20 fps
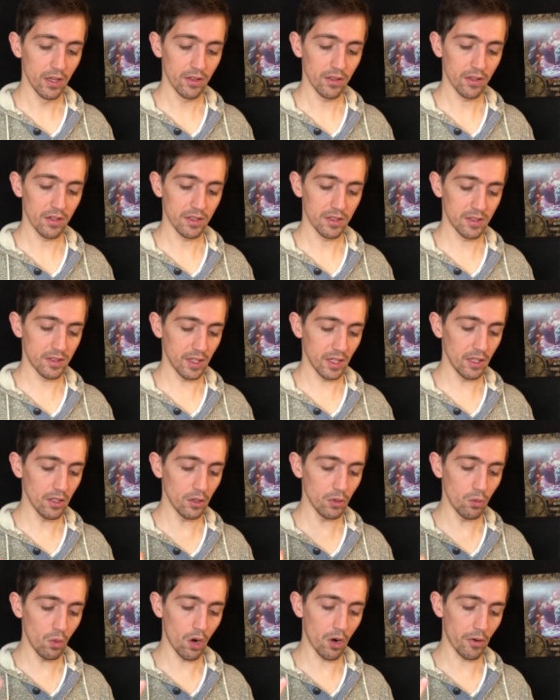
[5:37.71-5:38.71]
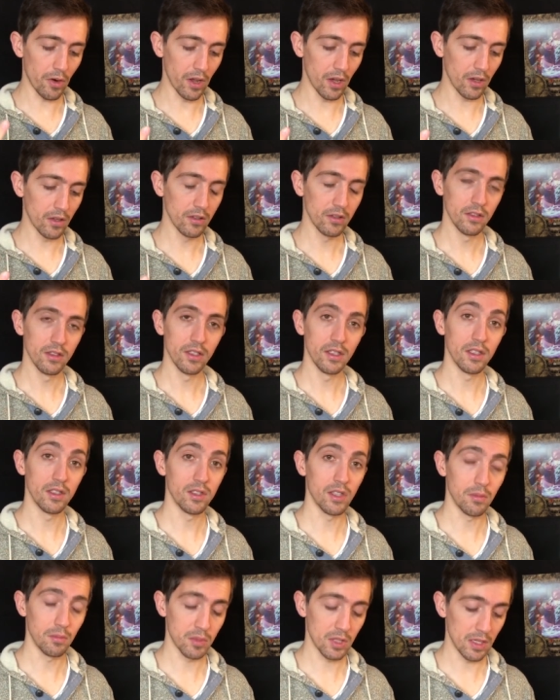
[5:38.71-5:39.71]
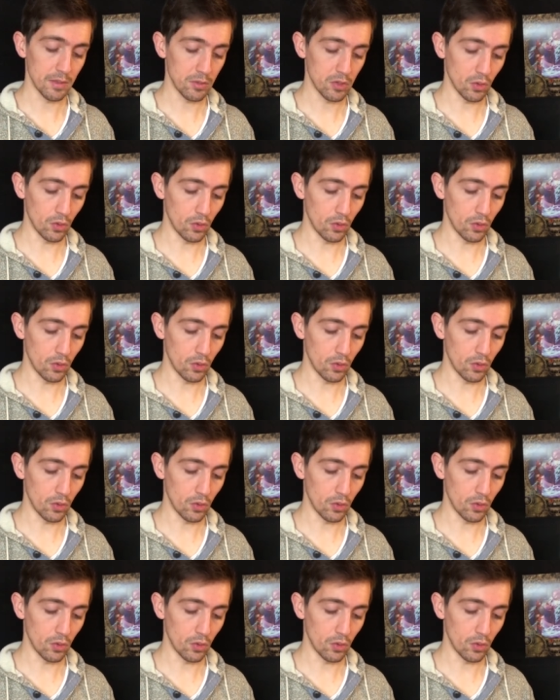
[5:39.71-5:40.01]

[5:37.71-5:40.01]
that a single warrior is sometimes